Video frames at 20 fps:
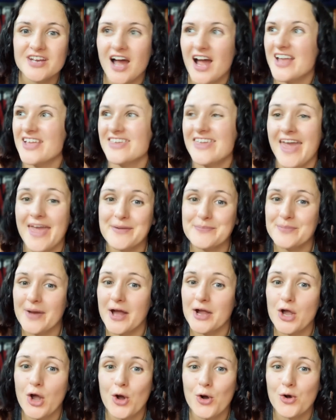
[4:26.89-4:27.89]
I came
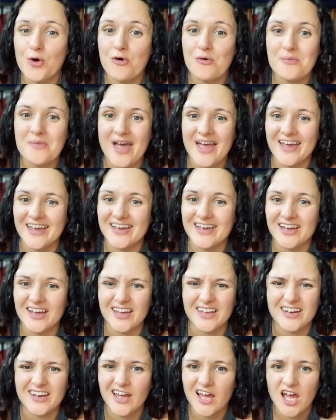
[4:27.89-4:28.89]
back home,
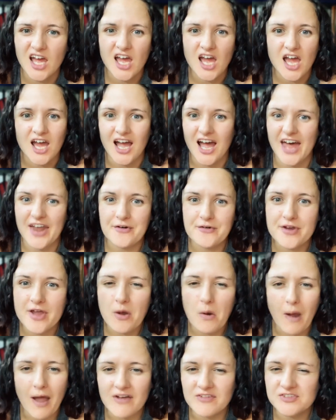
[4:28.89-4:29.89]
and I don't
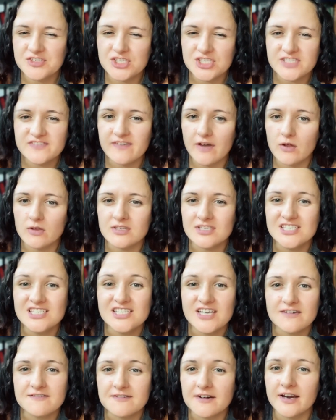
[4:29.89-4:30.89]
know, I've just felt
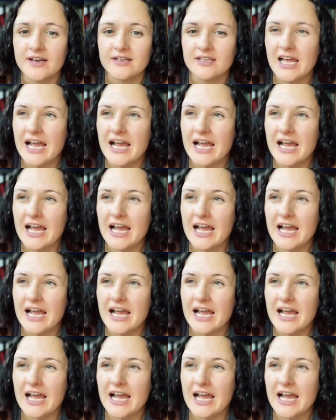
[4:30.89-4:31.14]
different.